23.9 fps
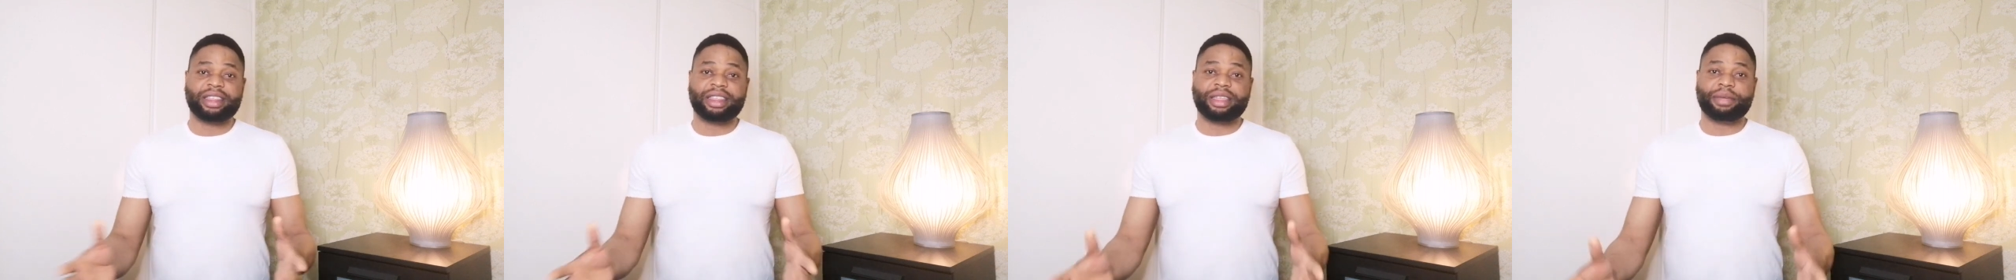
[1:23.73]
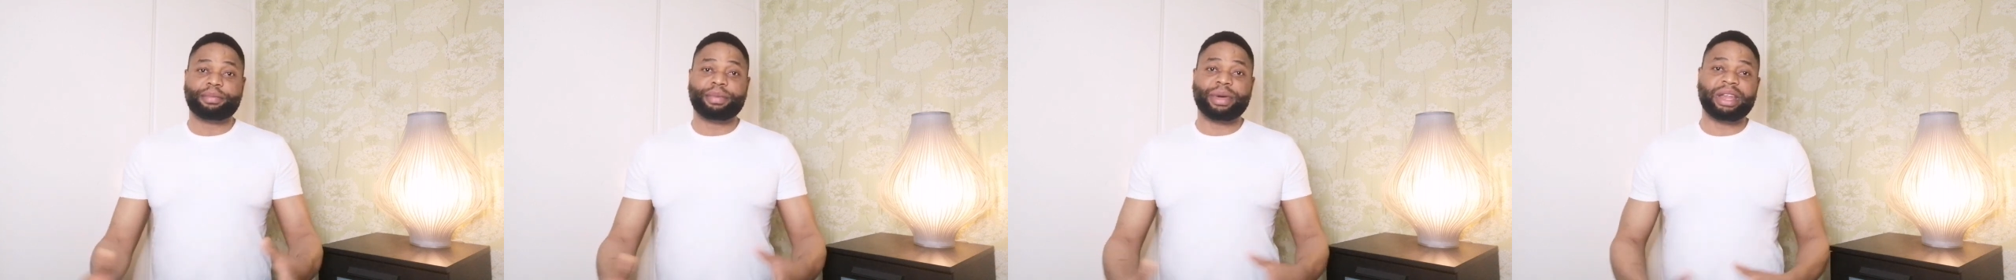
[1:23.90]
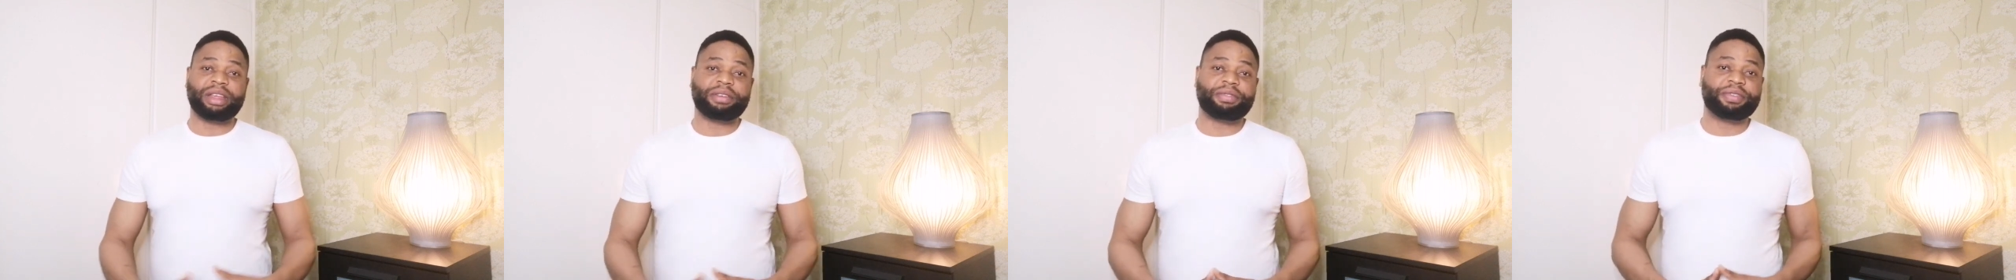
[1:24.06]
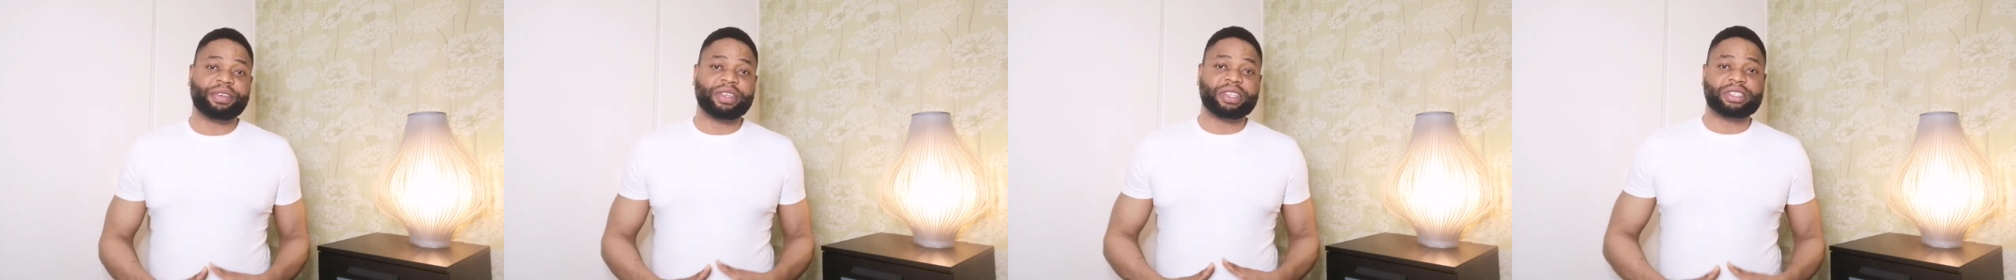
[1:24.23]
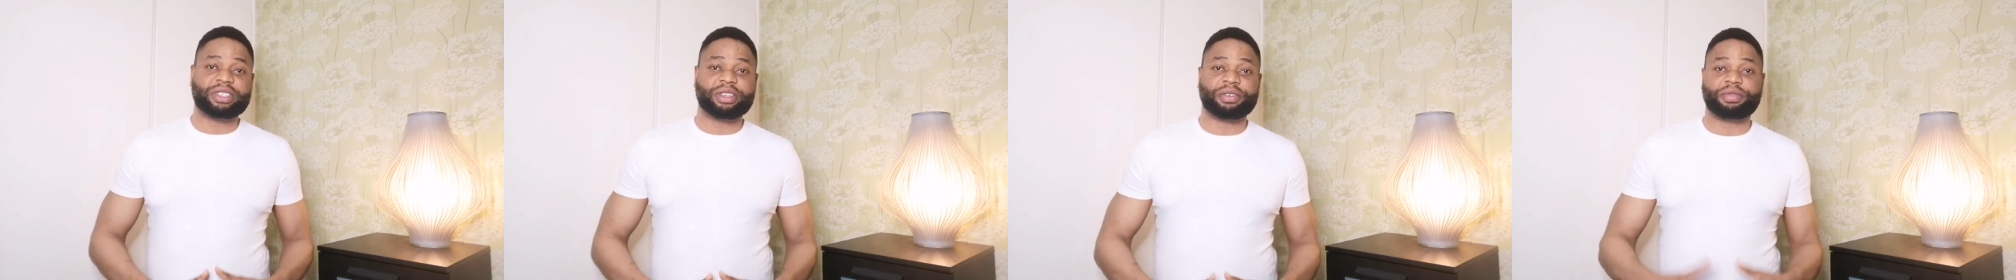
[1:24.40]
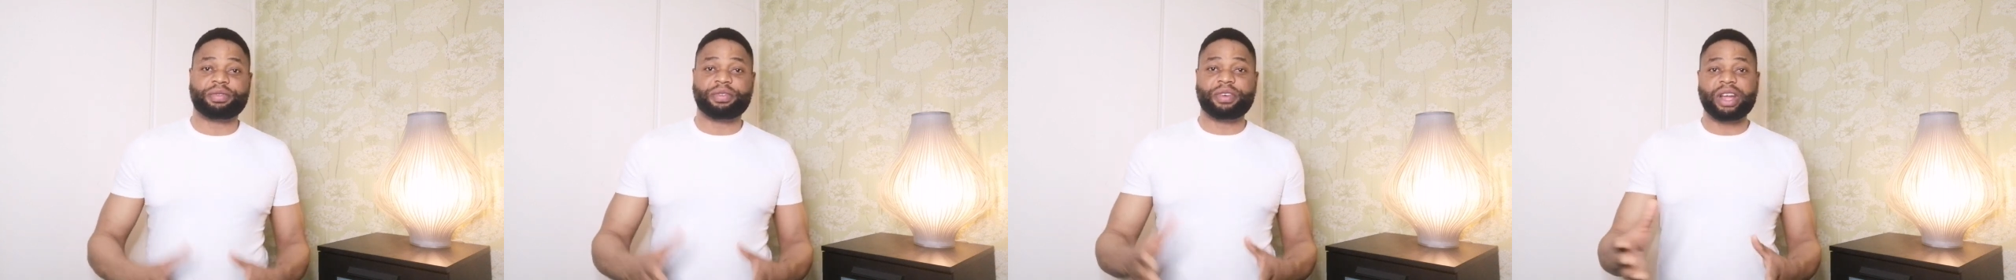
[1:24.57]
the
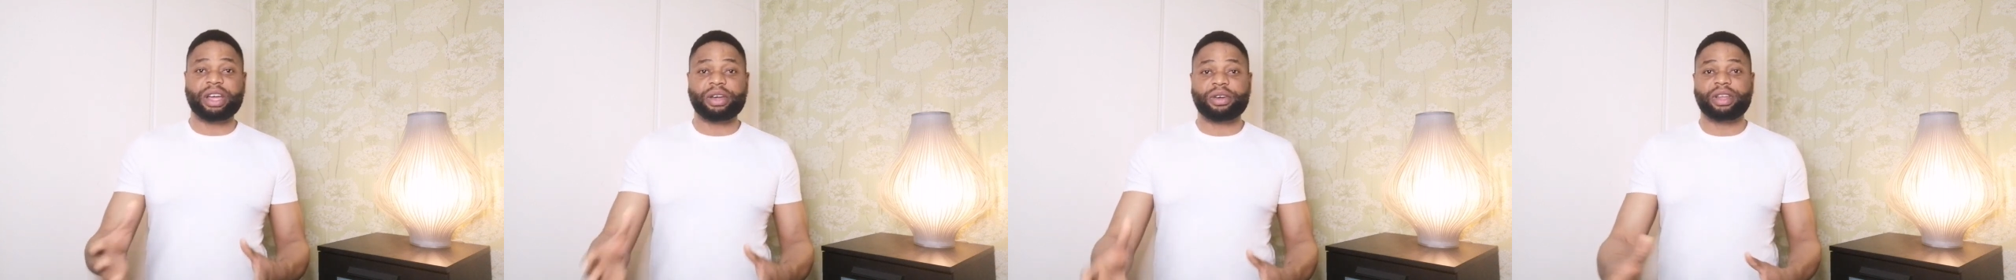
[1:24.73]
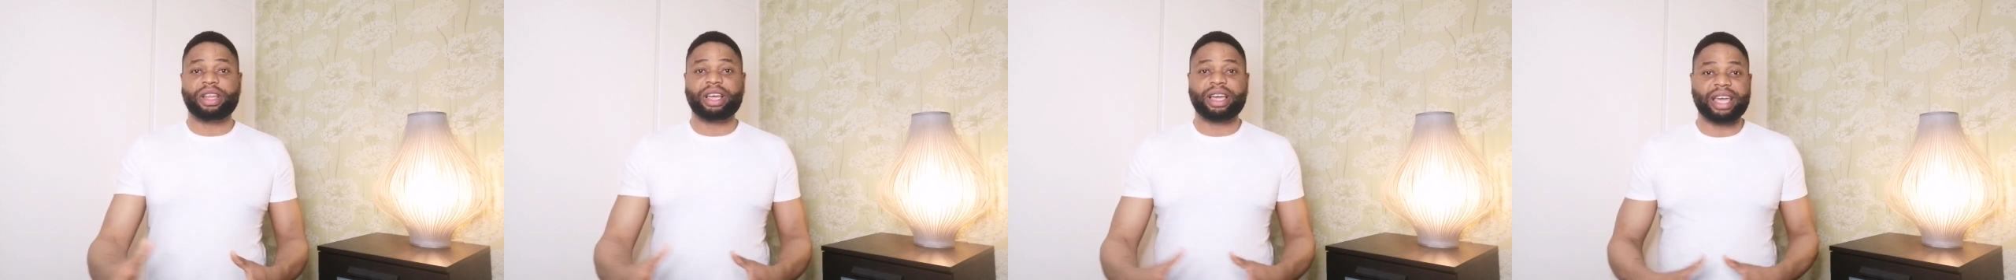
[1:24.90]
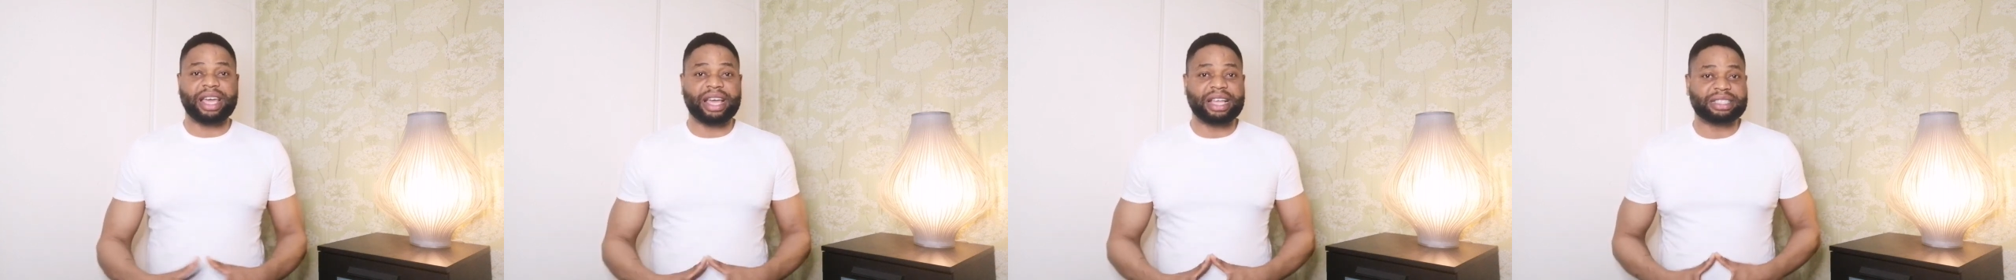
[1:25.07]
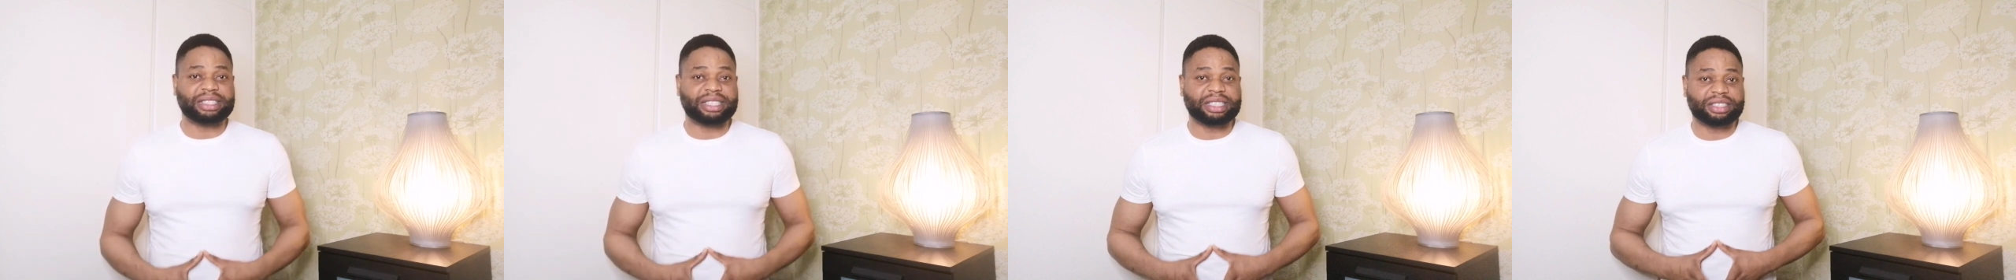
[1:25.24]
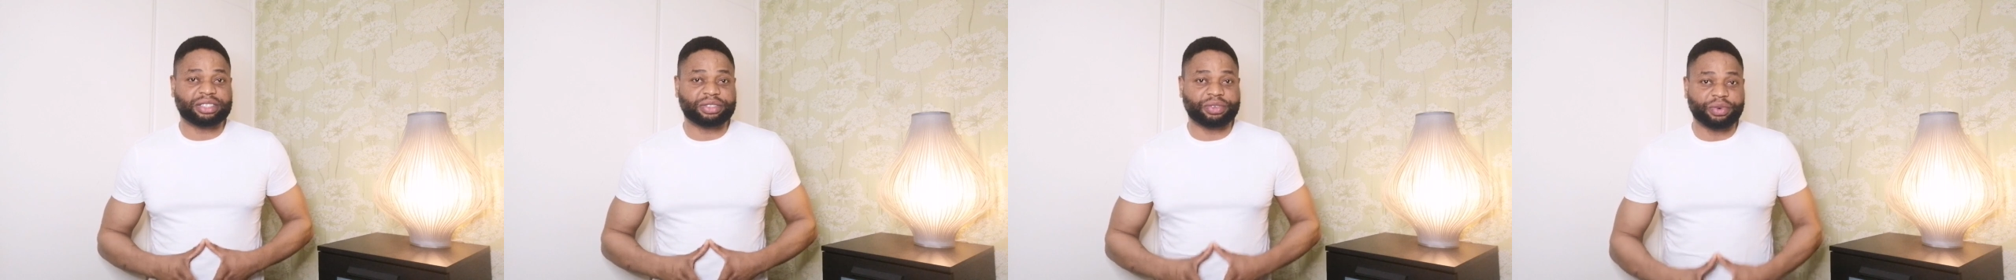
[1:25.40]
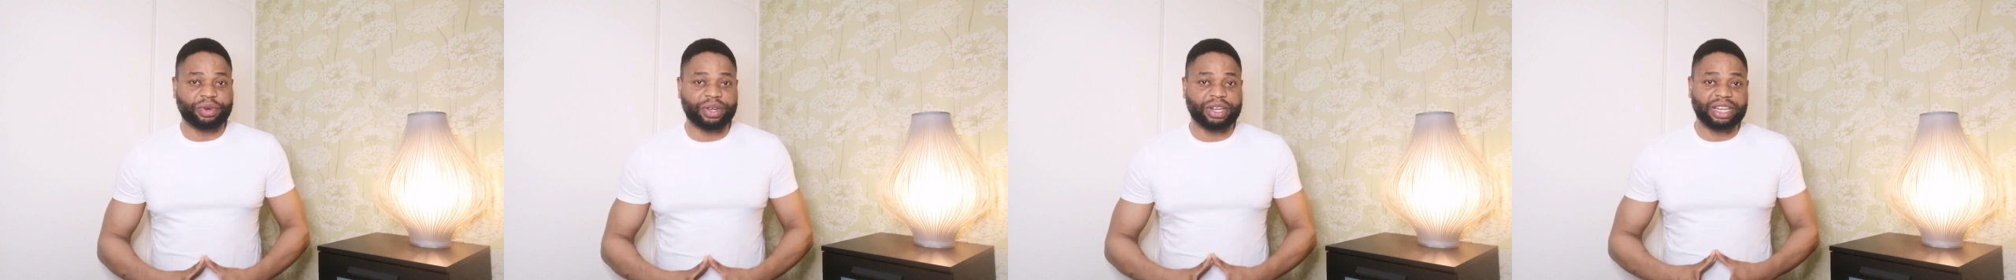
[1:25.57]
benefits of regular cancer
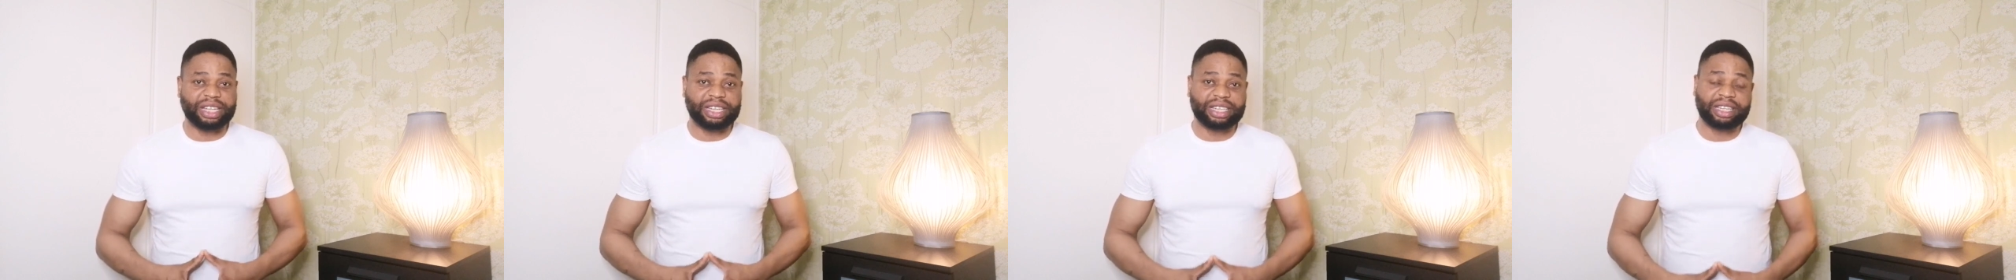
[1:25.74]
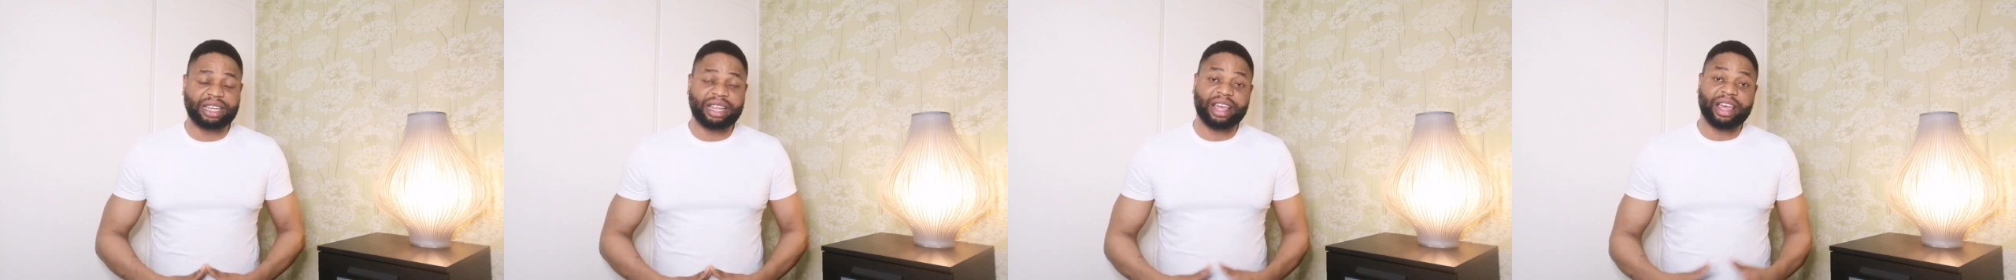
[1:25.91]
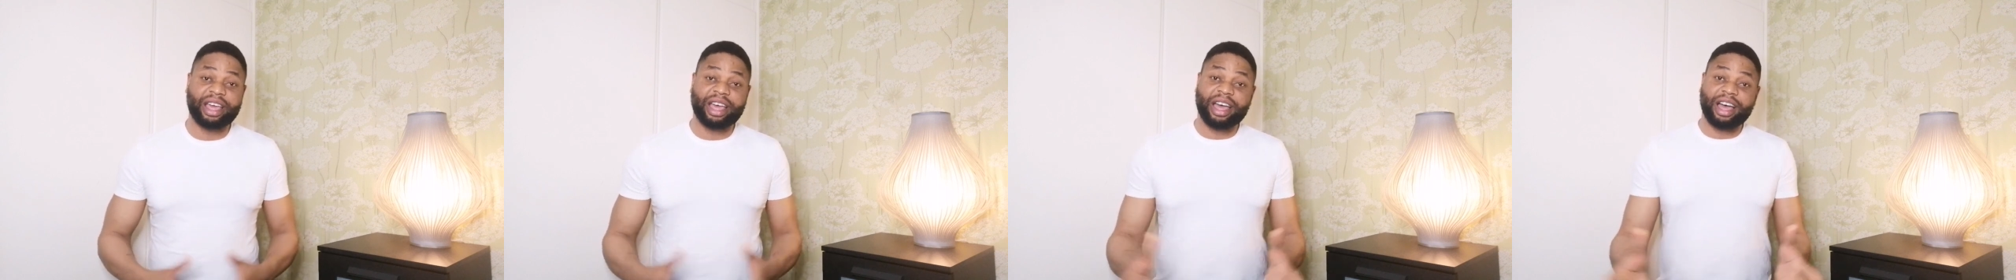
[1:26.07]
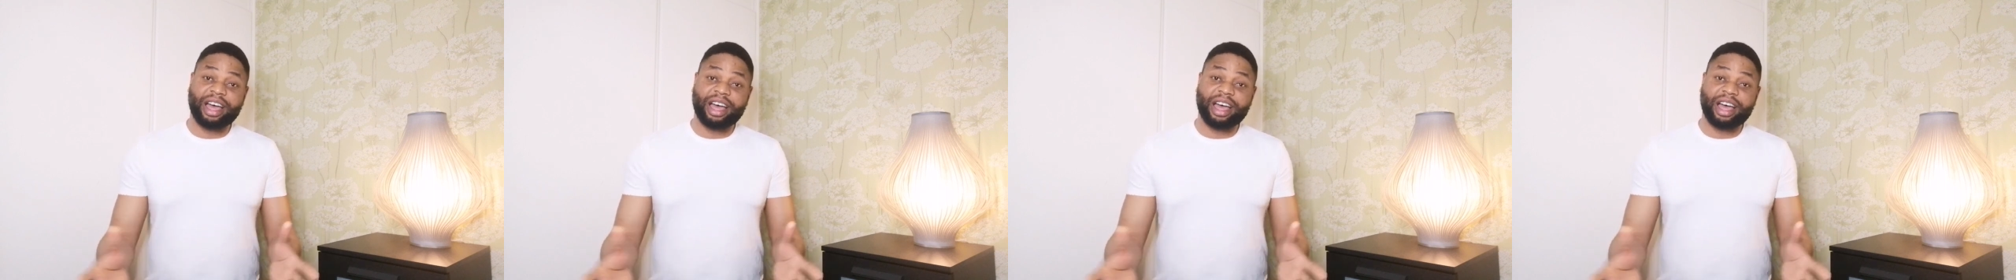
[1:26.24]
screening,